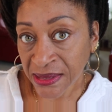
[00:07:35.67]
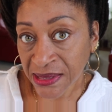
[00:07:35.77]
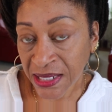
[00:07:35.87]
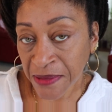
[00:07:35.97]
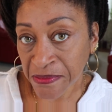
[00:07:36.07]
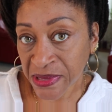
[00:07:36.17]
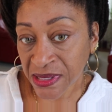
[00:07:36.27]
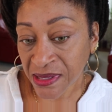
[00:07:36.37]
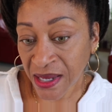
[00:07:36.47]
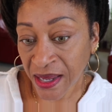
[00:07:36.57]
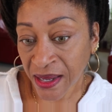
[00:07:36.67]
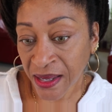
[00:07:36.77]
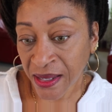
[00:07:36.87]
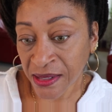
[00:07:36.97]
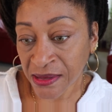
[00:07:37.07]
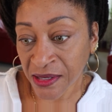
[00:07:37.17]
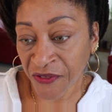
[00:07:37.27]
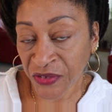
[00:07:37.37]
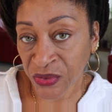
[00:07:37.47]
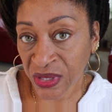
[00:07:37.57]
tips and a
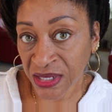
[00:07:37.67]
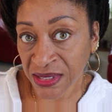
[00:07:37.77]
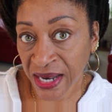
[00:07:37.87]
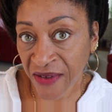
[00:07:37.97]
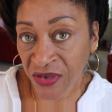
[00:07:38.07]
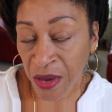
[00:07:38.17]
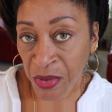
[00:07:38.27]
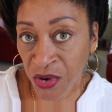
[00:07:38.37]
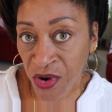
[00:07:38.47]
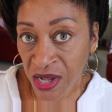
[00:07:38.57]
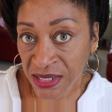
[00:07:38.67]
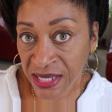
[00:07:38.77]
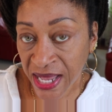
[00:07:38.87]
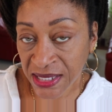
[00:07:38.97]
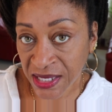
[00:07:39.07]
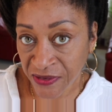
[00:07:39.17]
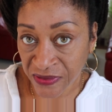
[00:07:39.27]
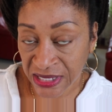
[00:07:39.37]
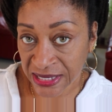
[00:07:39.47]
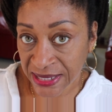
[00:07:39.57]
few things that I've come across as of
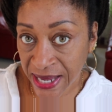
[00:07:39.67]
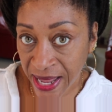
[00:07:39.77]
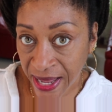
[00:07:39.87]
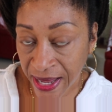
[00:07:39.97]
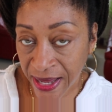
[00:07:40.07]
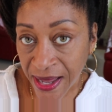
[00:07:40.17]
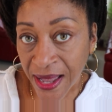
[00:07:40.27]
today.